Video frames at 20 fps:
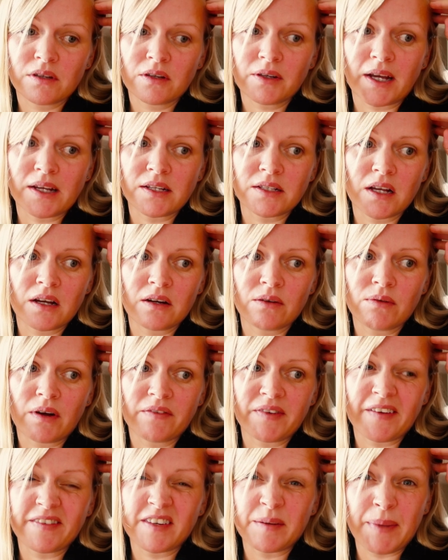Okay, so
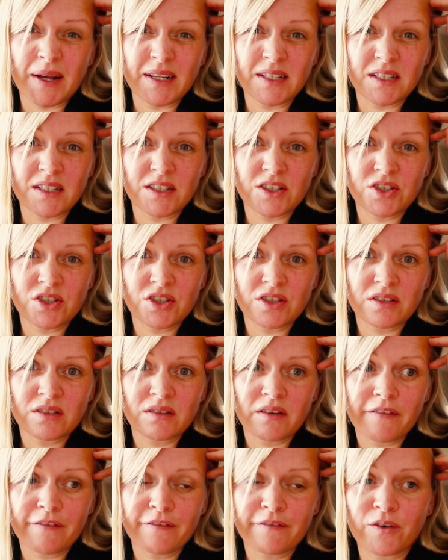I've left a message
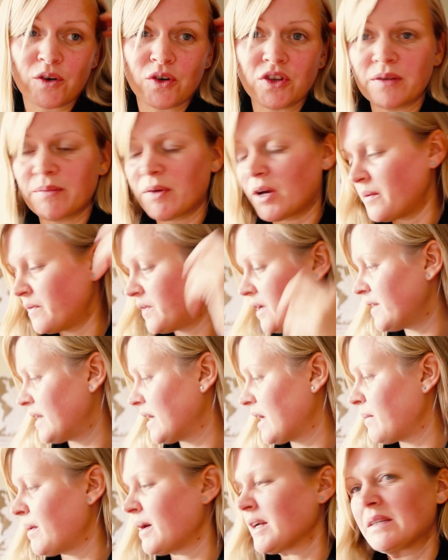for them. Hopefully
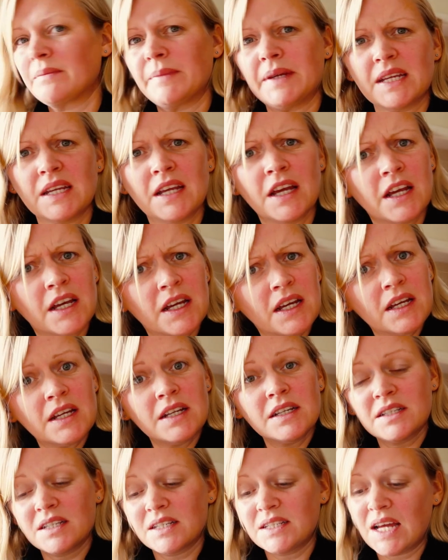they'll go back to me
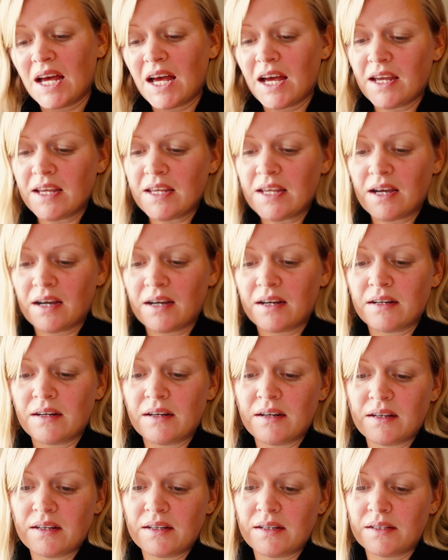today
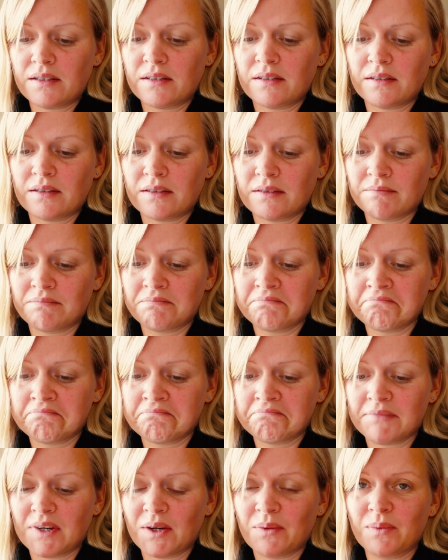and uh,
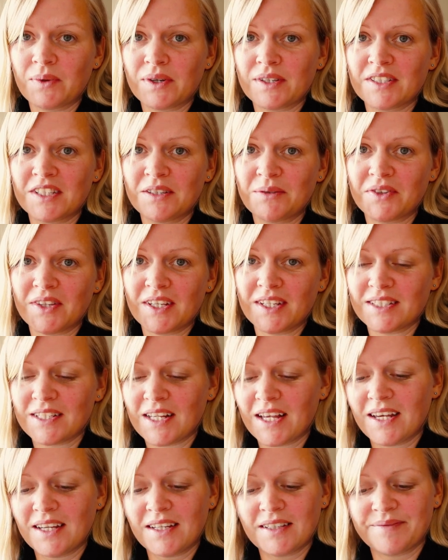we'll see what they
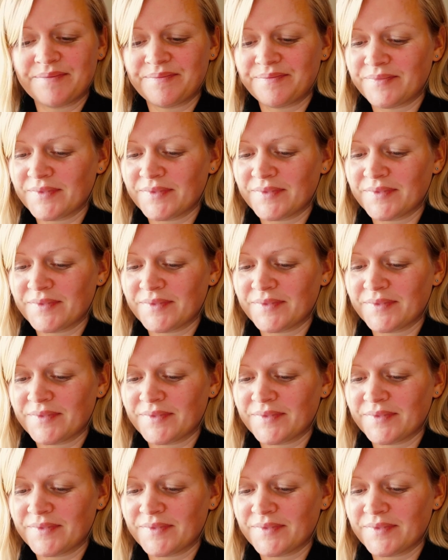say.